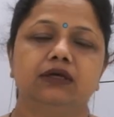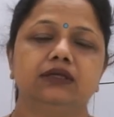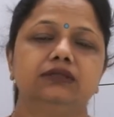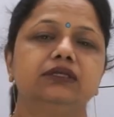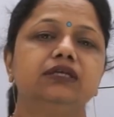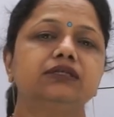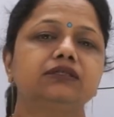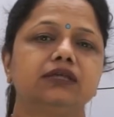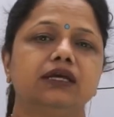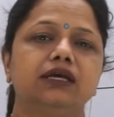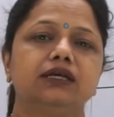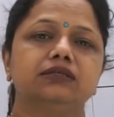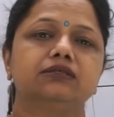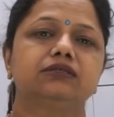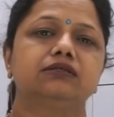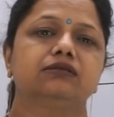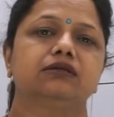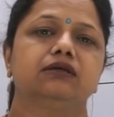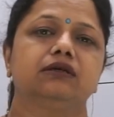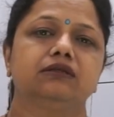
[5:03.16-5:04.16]
This
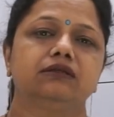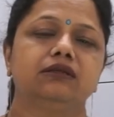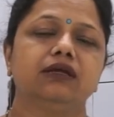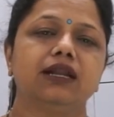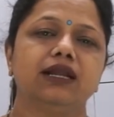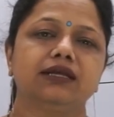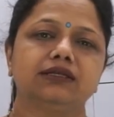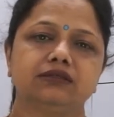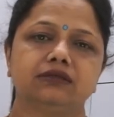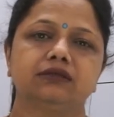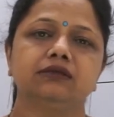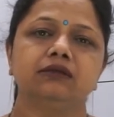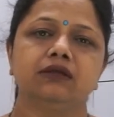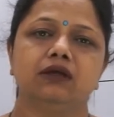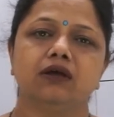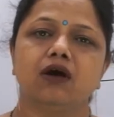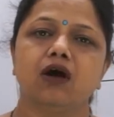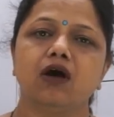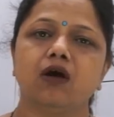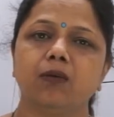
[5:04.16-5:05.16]
is the lesson,
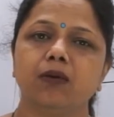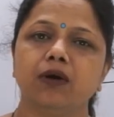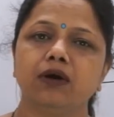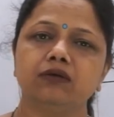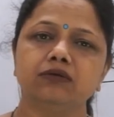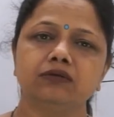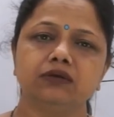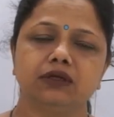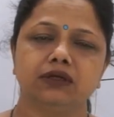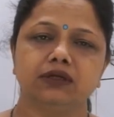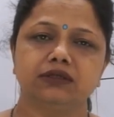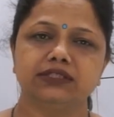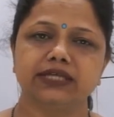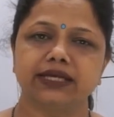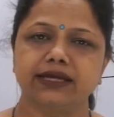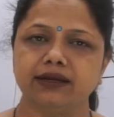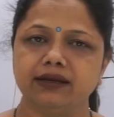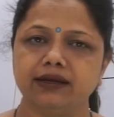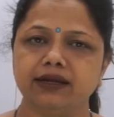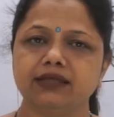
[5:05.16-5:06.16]
our
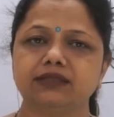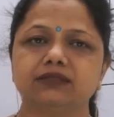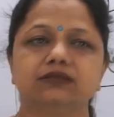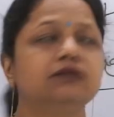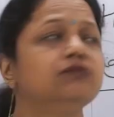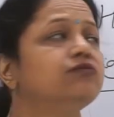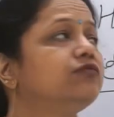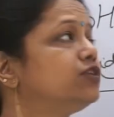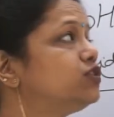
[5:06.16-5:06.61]
second lesson,